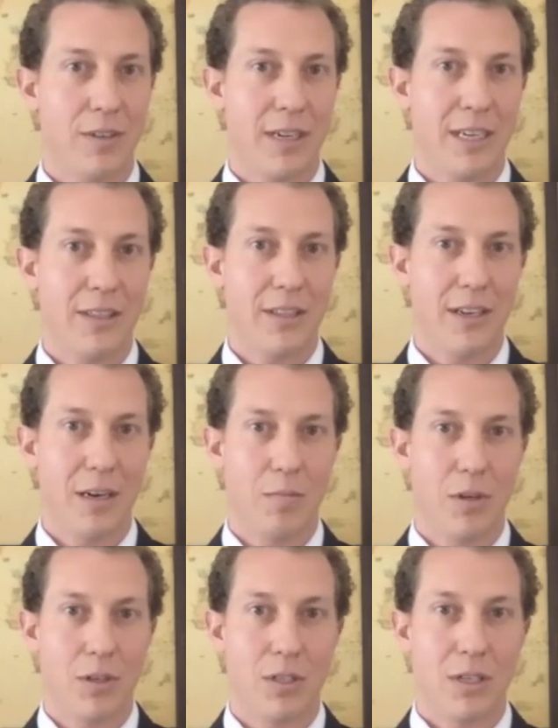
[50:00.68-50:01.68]
in the
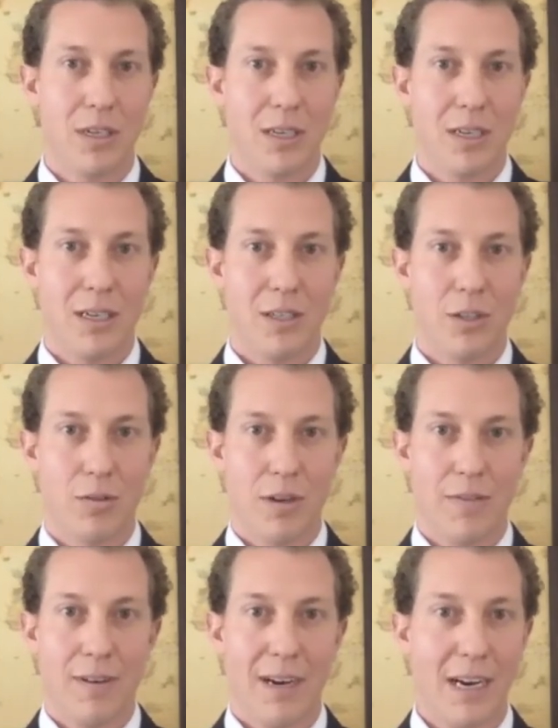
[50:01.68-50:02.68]
numbers. And so
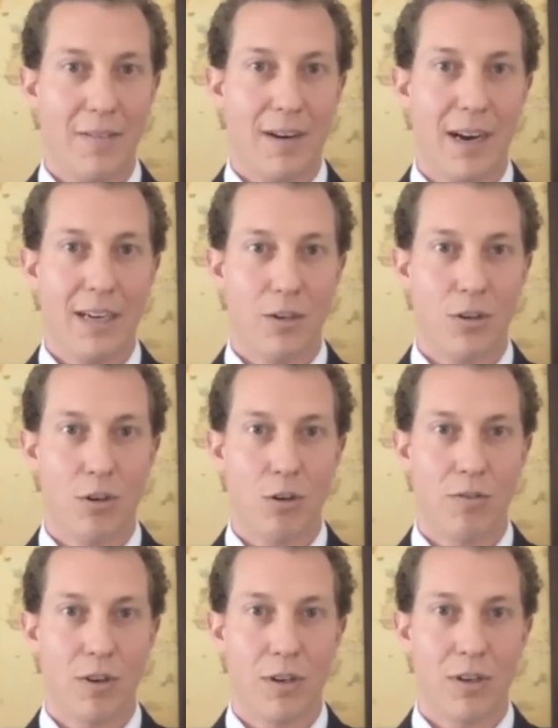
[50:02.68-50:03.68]
if I have high
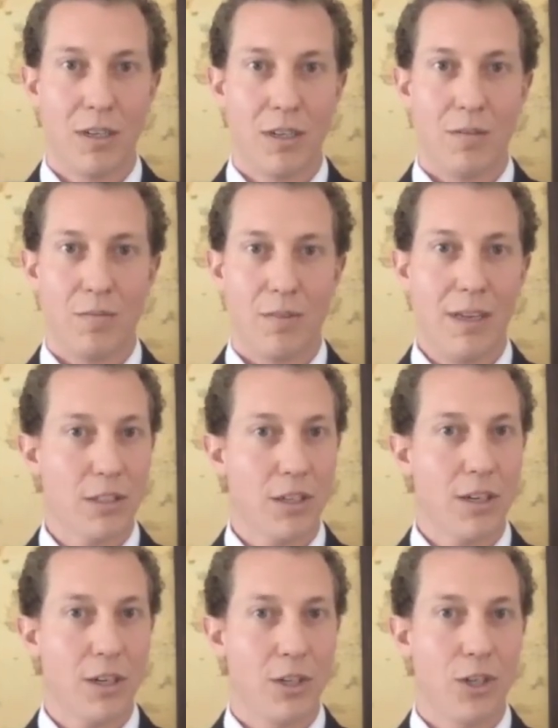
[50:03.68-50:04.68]
turnover, that's
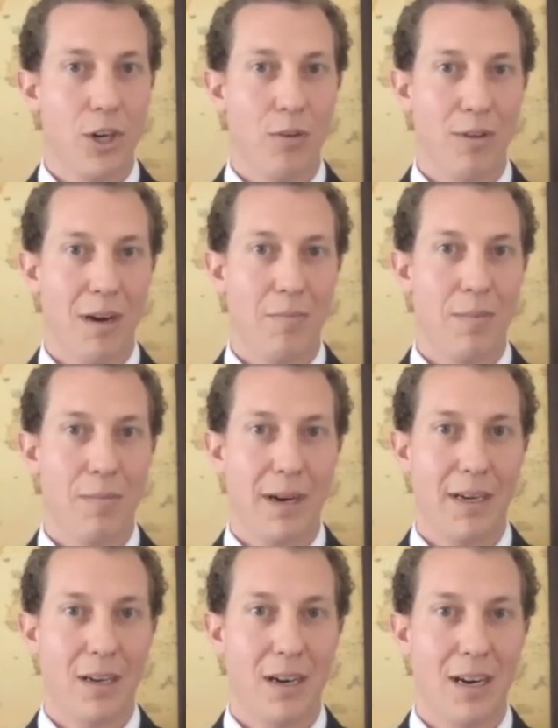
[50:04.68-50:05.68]
going to show up in my
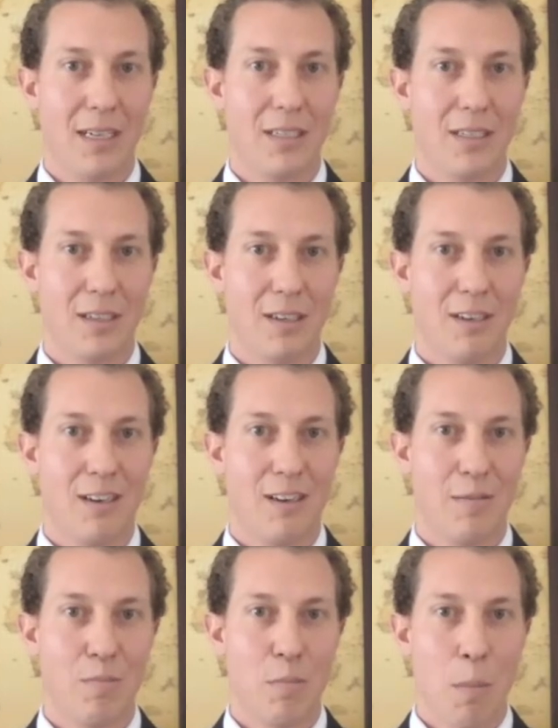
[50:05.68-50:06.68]
costs.
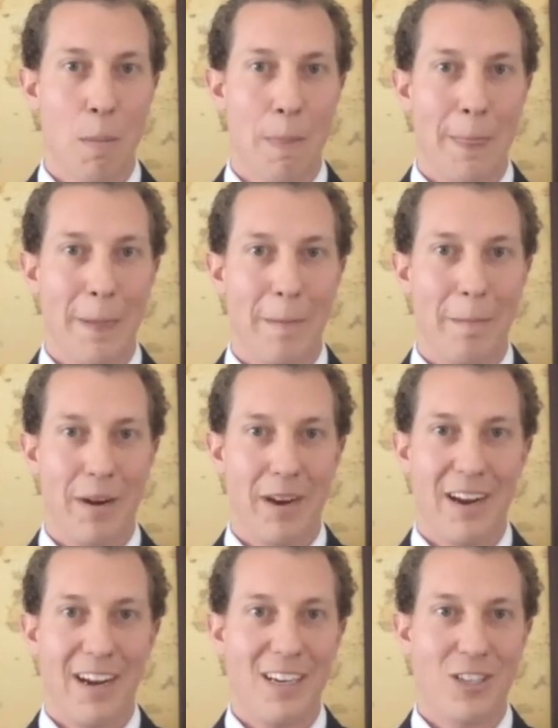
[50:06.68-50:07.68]

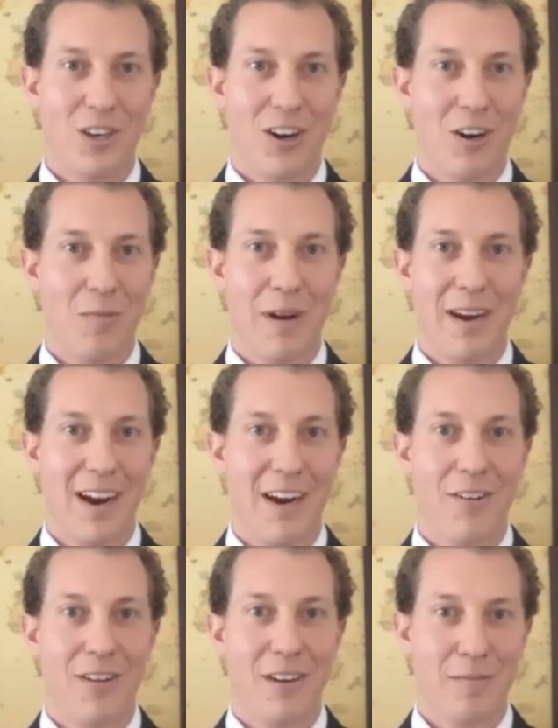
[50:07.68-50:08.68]
My HR, my
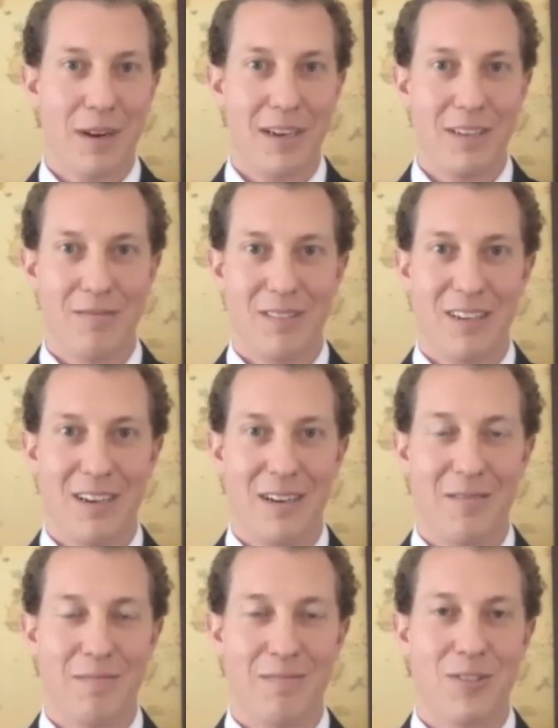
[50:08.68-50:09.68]
hiring, my
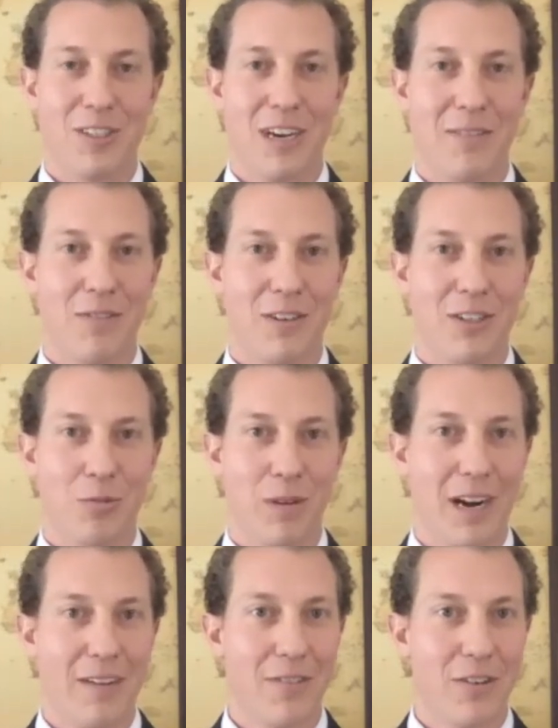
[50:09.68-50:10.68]
severance,
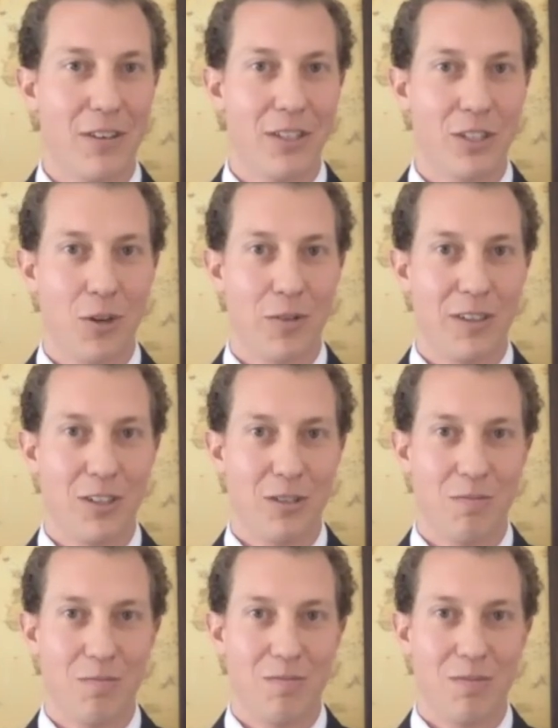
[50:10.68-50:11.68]
whatever is going
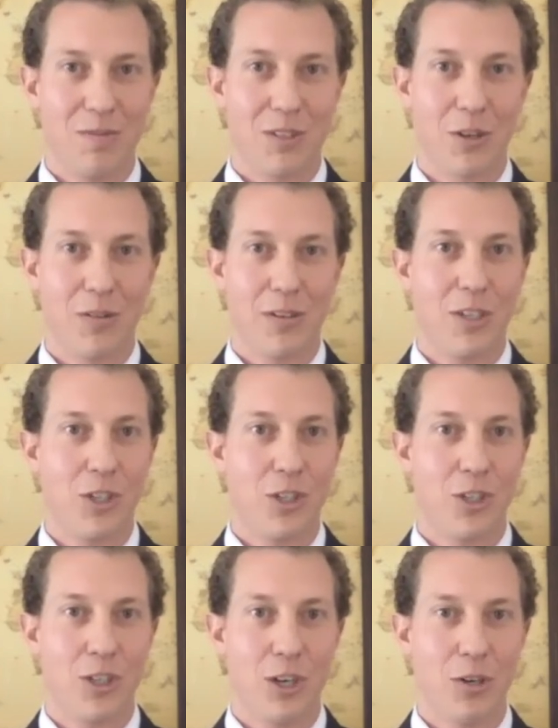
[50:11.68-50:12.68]
to
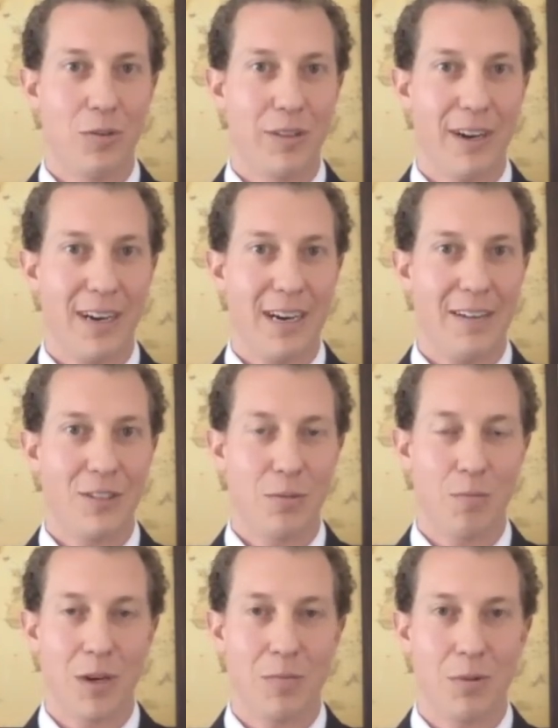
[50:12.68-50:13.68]
show that I have some
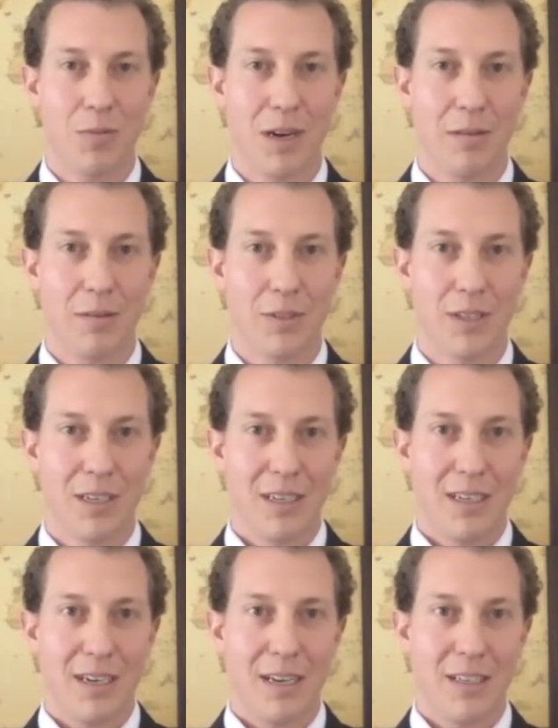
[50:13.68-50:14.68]
people problems.
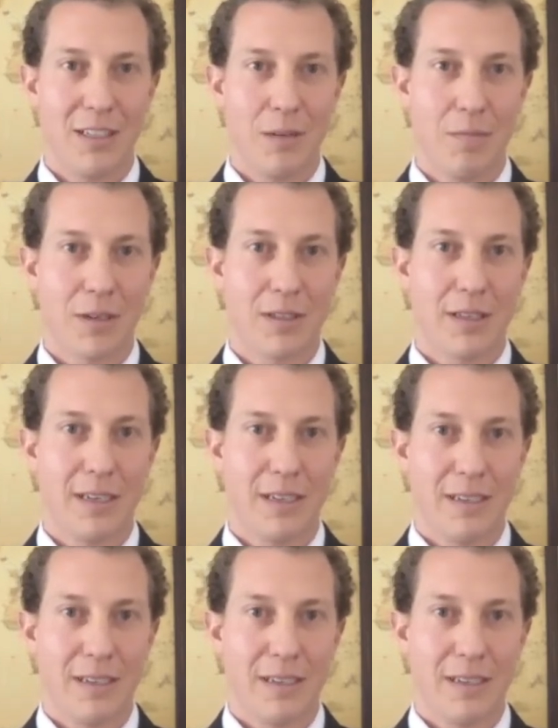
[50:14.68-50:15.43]
And typically,